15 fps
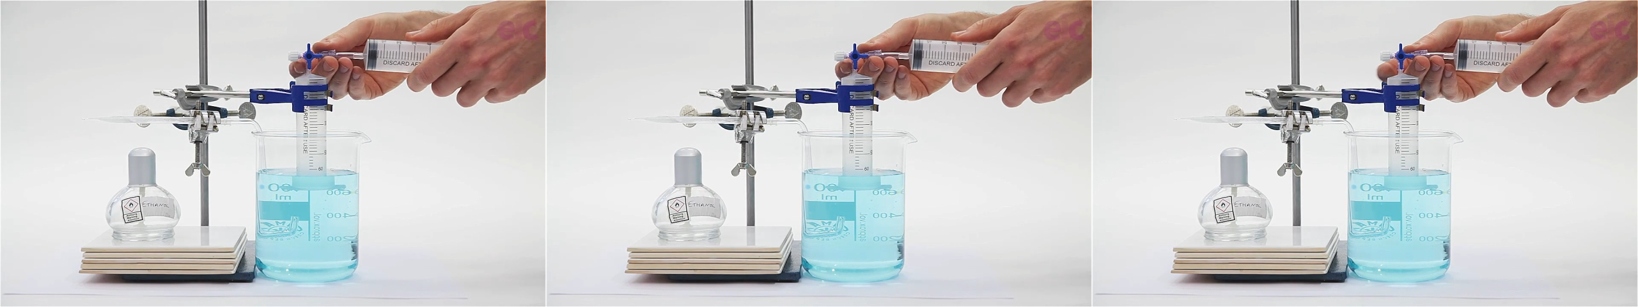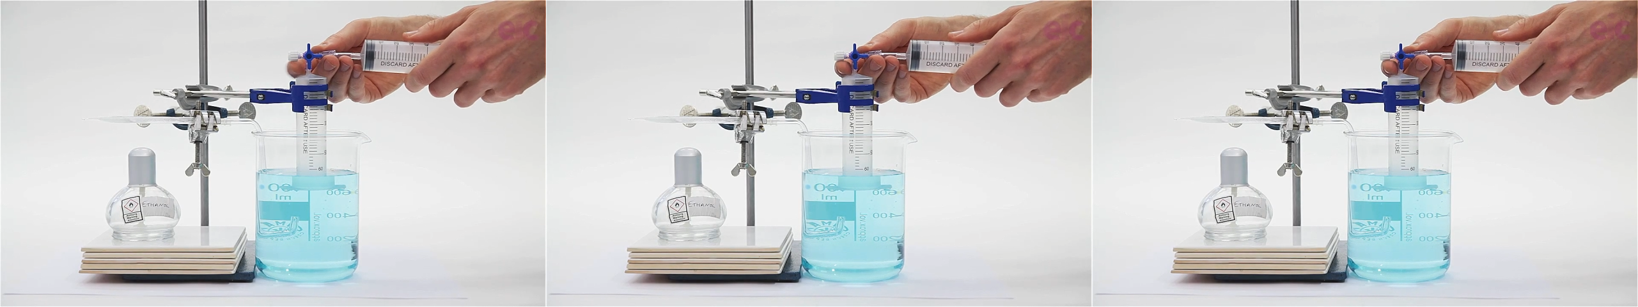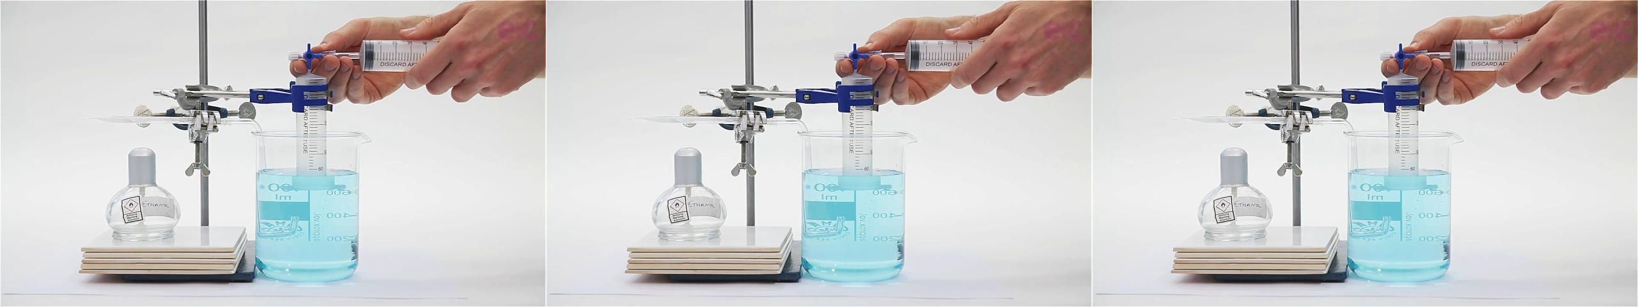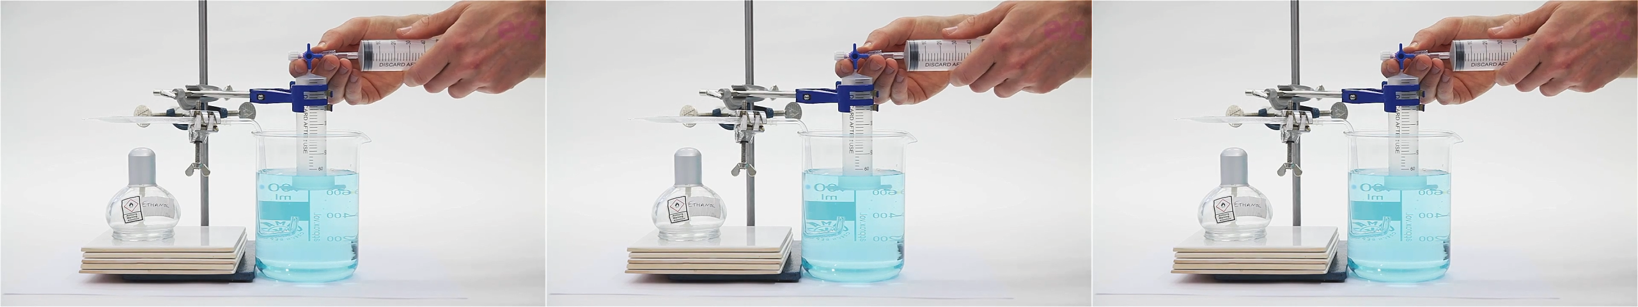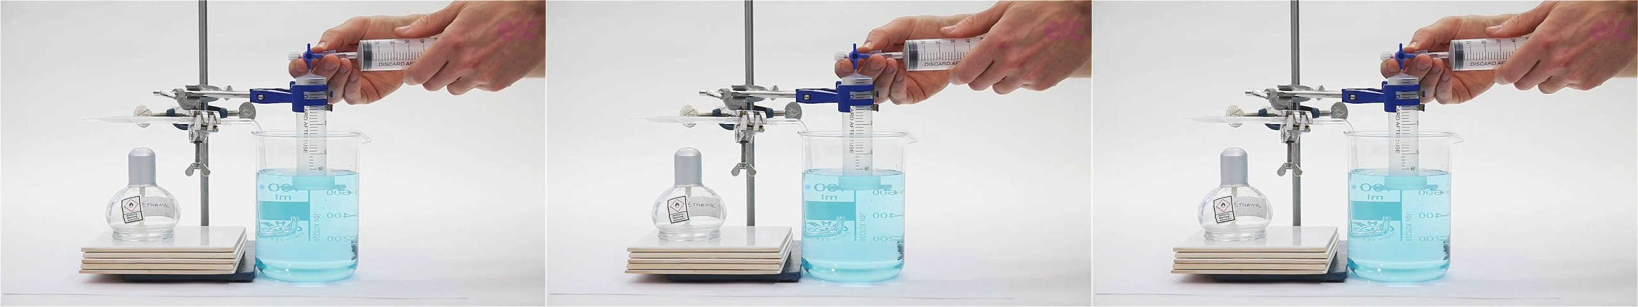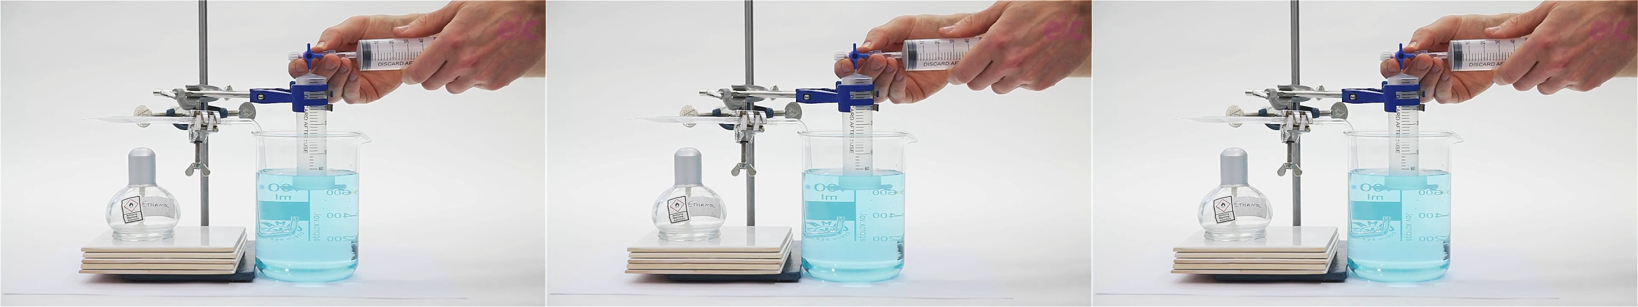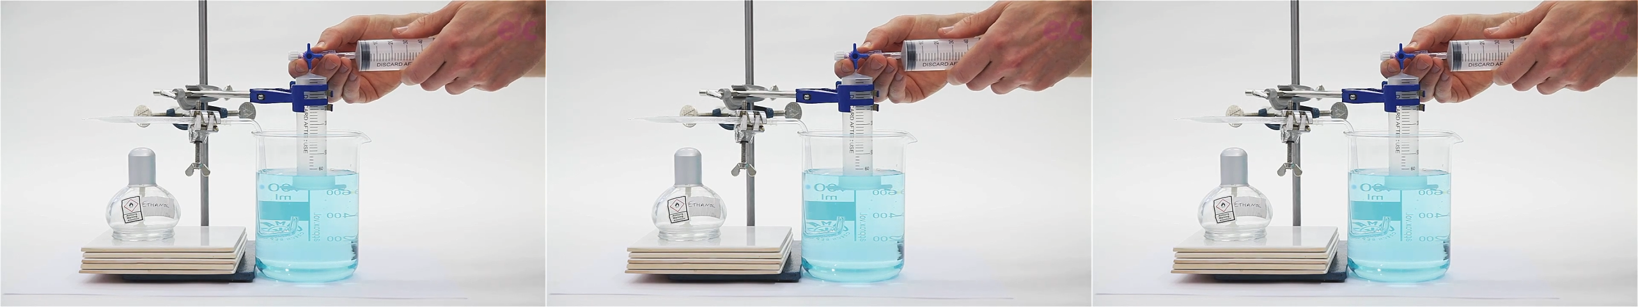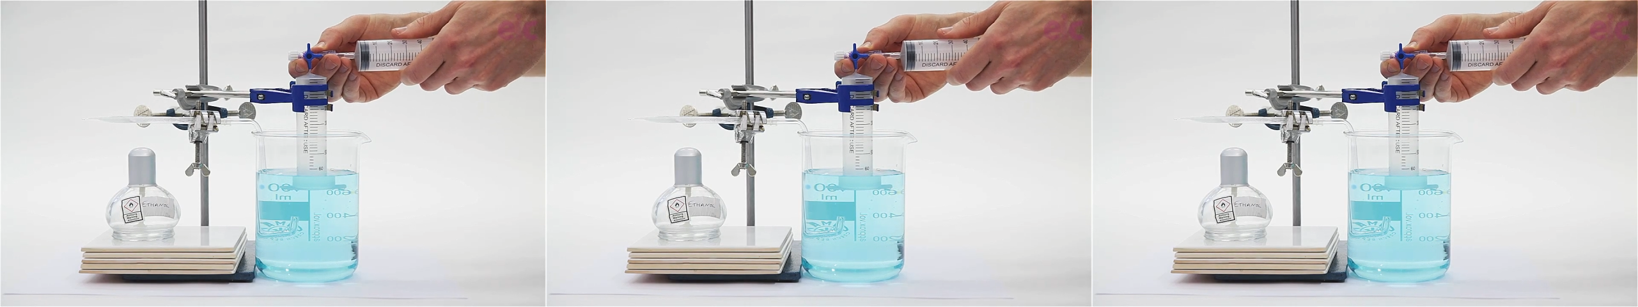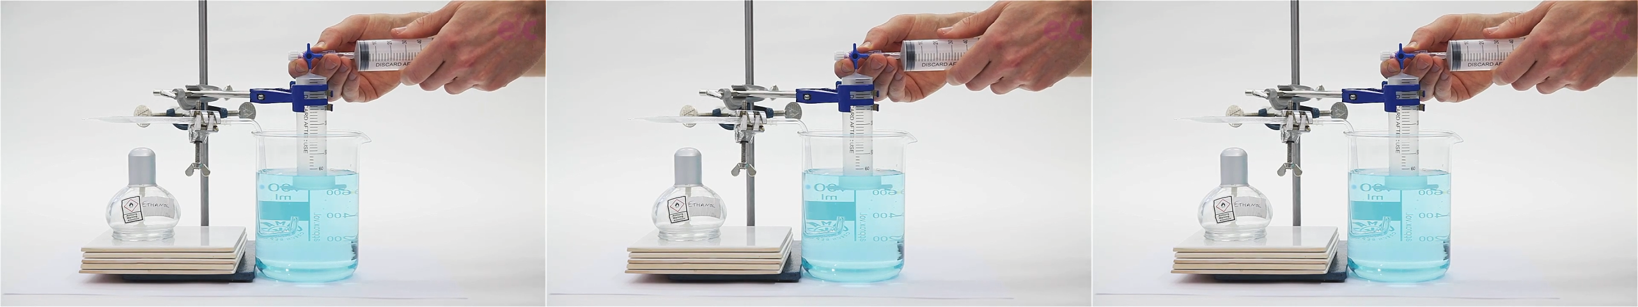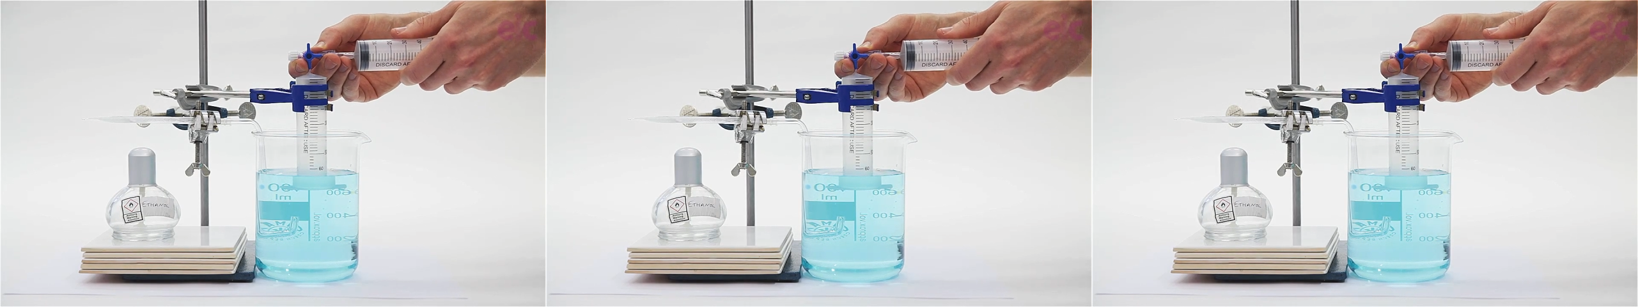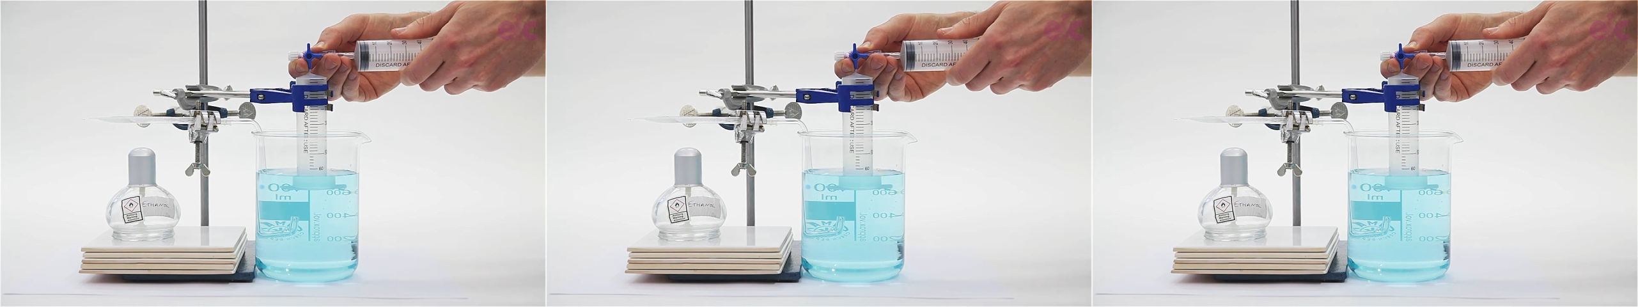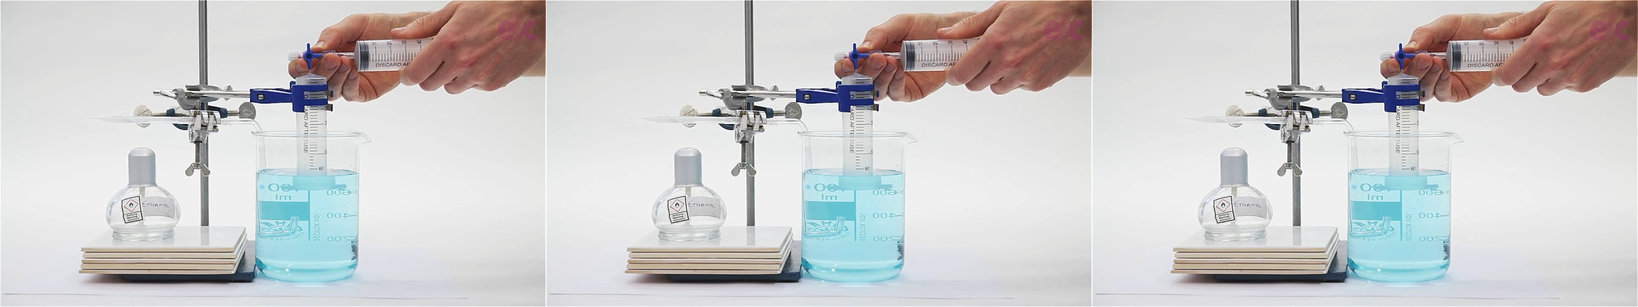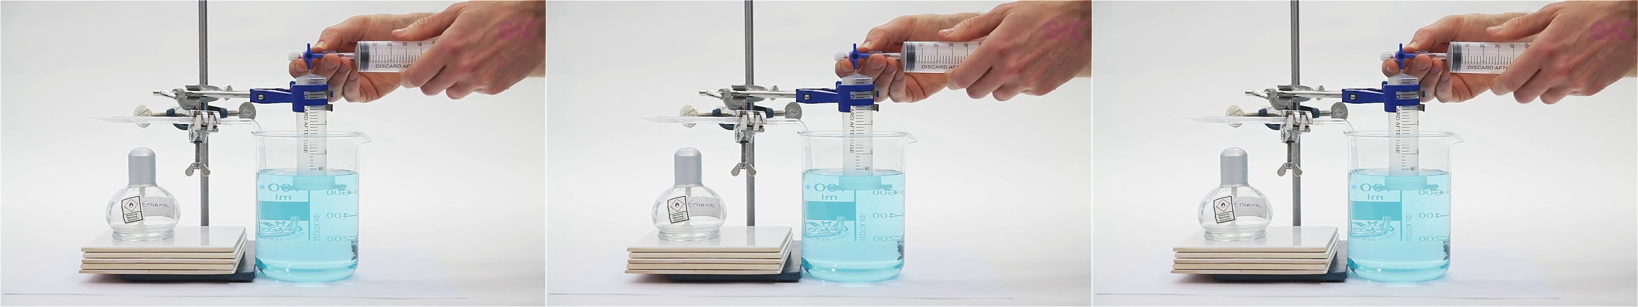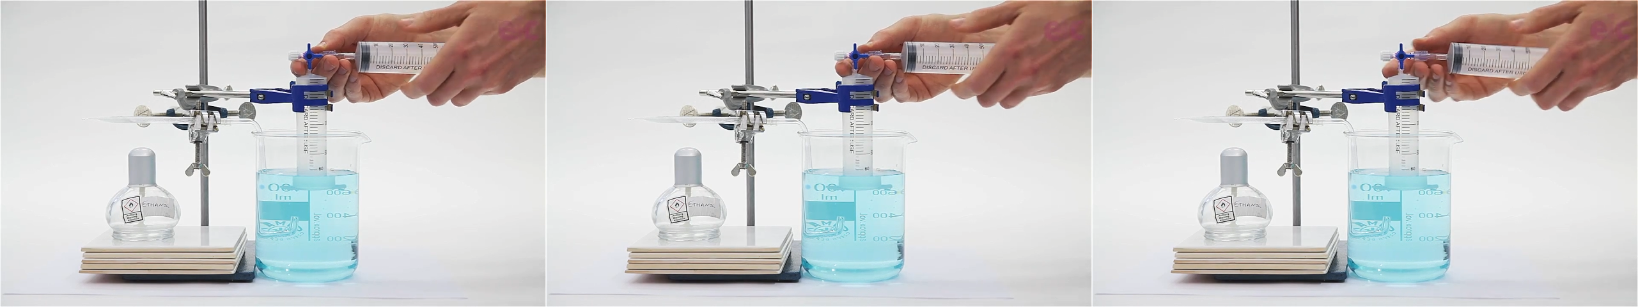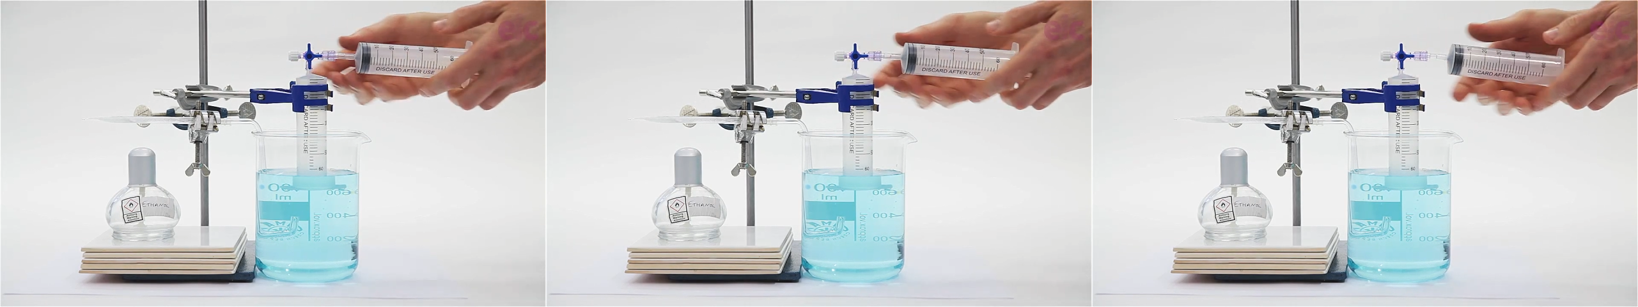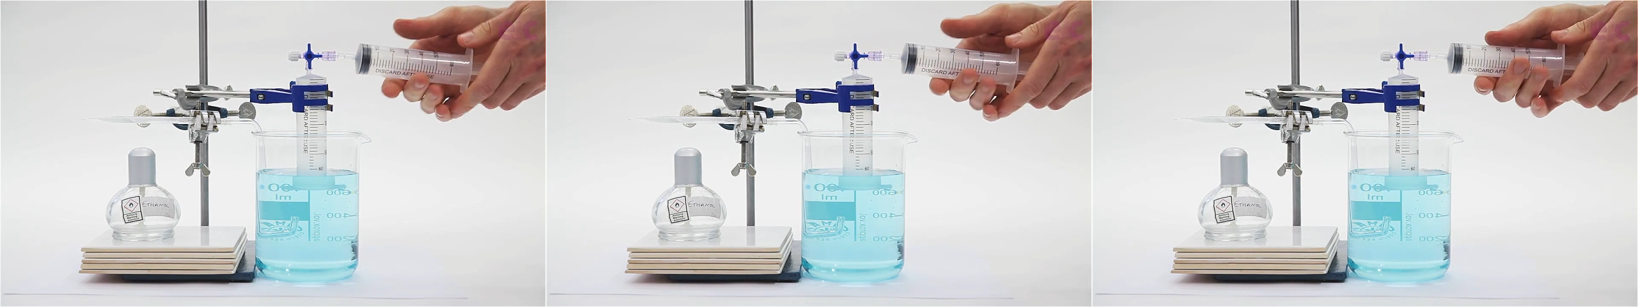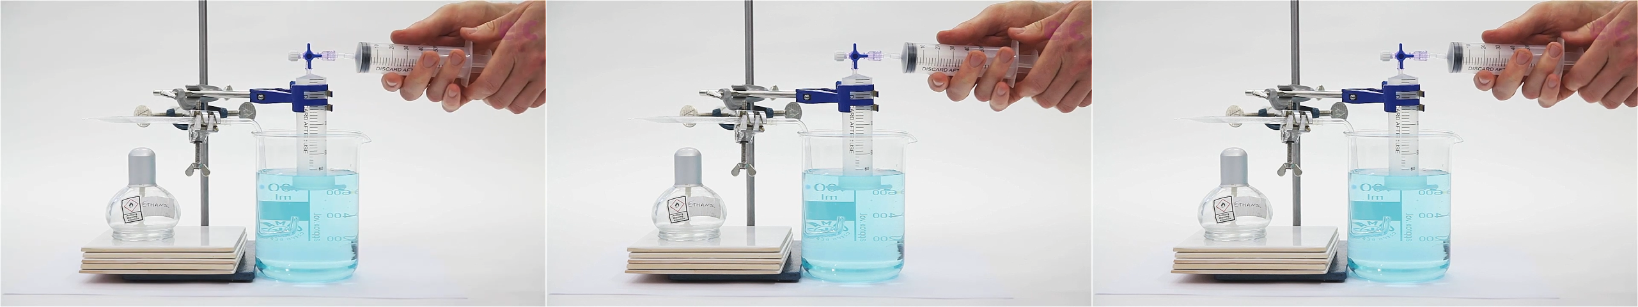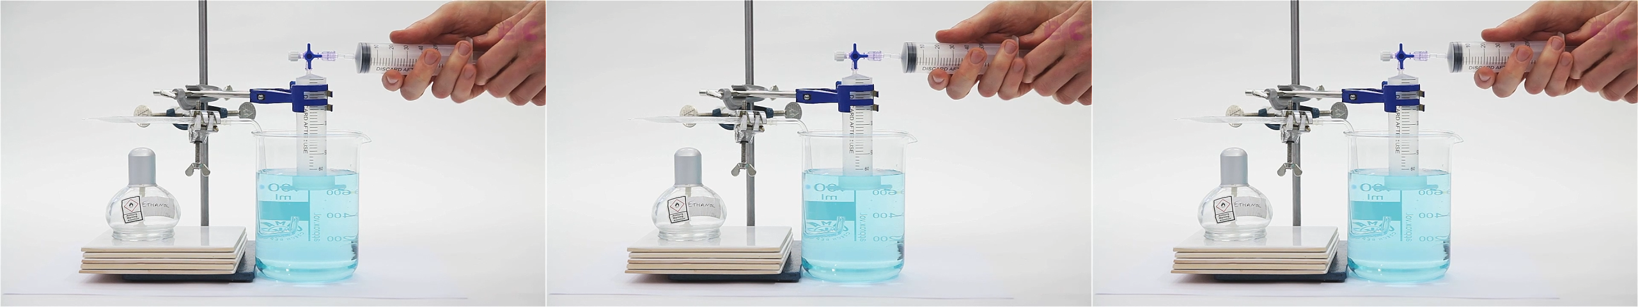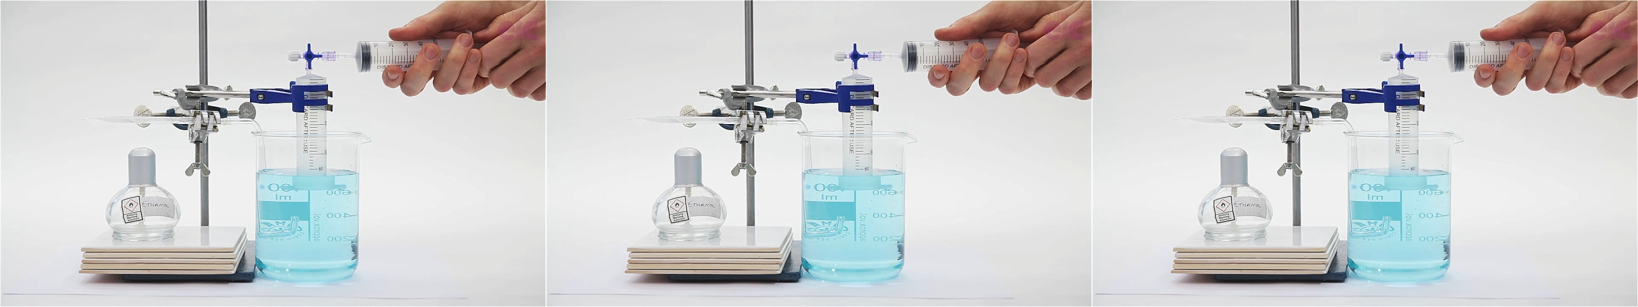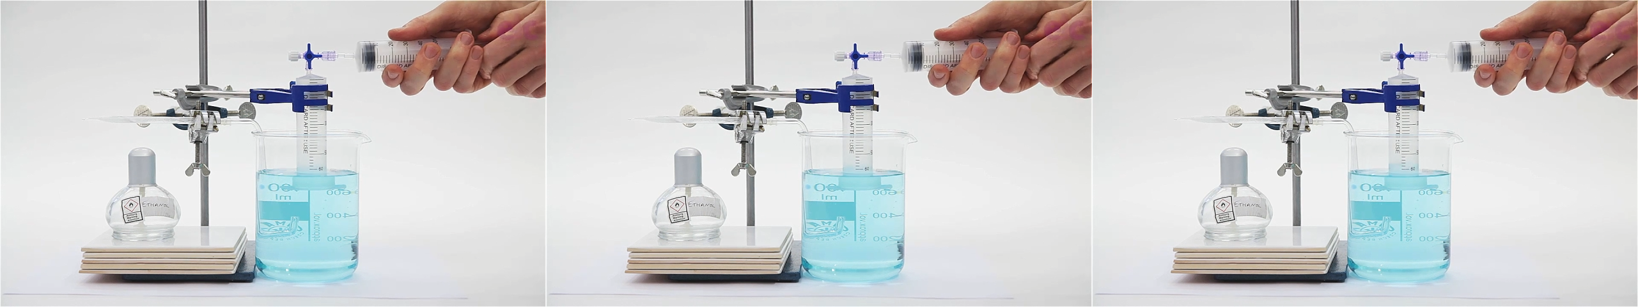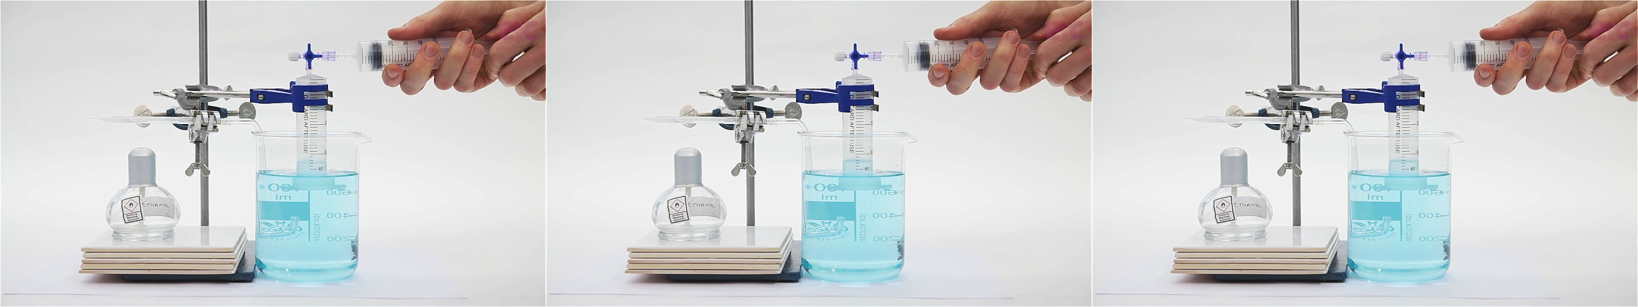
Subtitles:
Nobody's mouth can be seen.